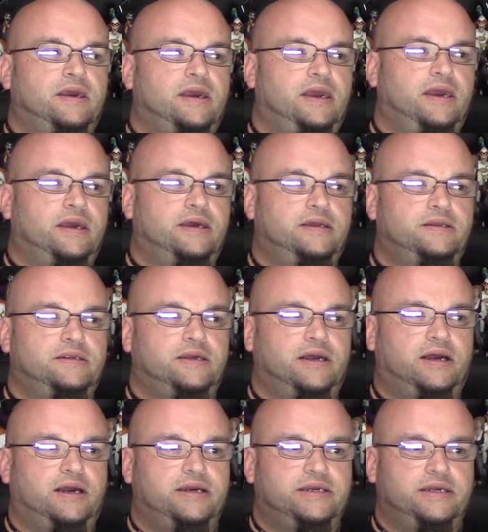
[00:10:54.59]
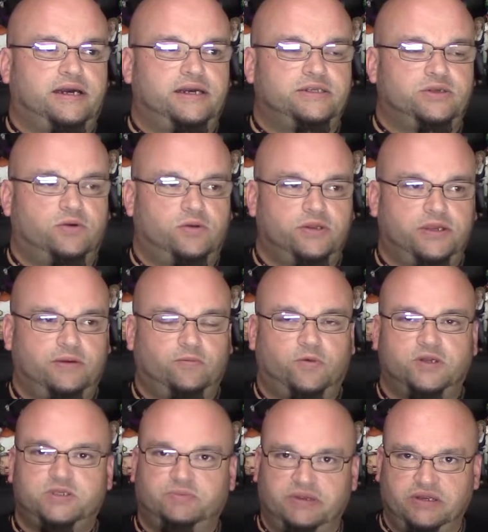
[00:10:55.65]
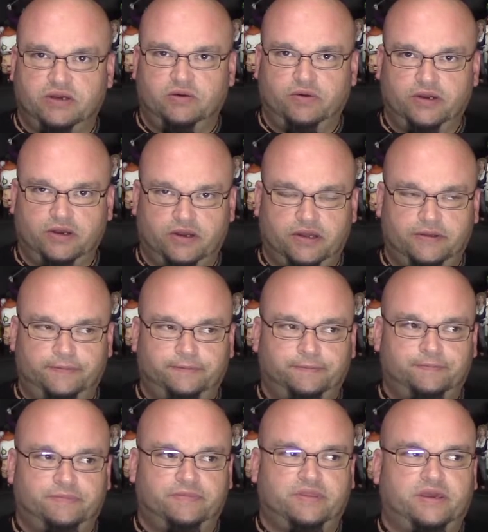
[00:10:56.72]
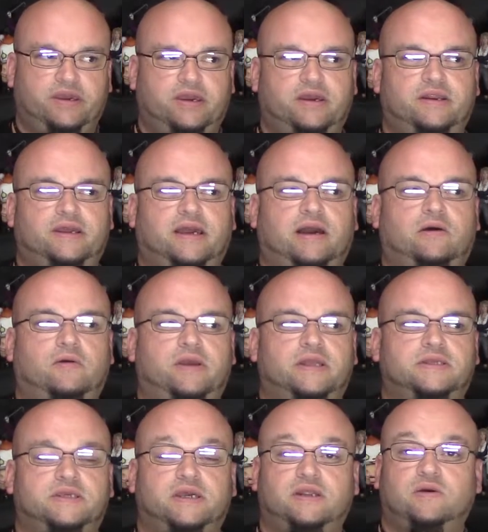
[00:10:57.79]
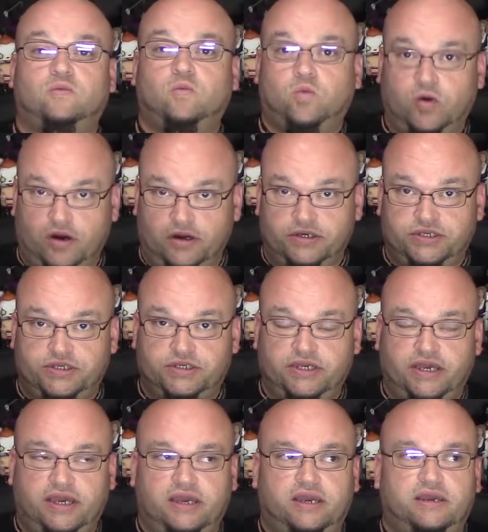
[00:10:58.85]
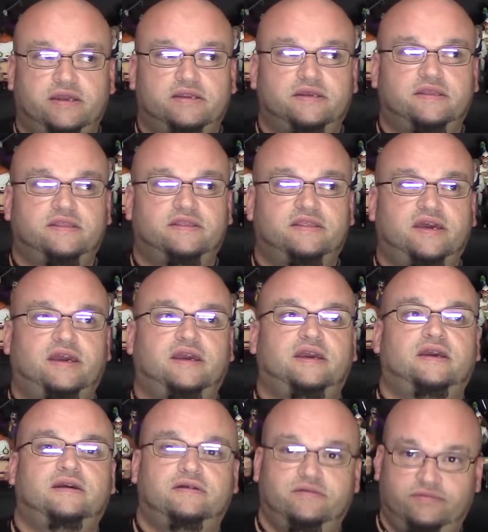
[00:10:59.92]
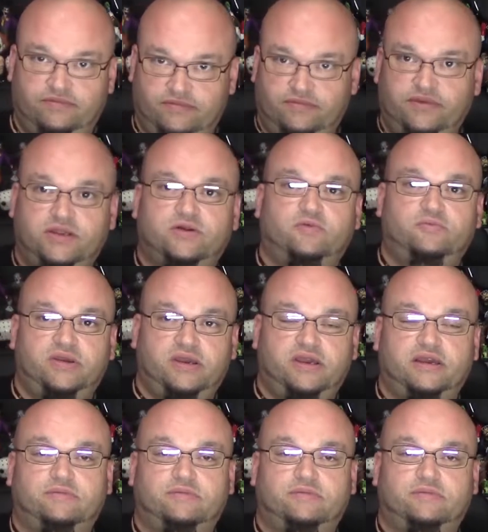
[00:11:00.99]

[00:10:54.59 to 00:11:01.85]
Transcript: And I, I told him what's been going on and how it's getting worse. And they, you know, being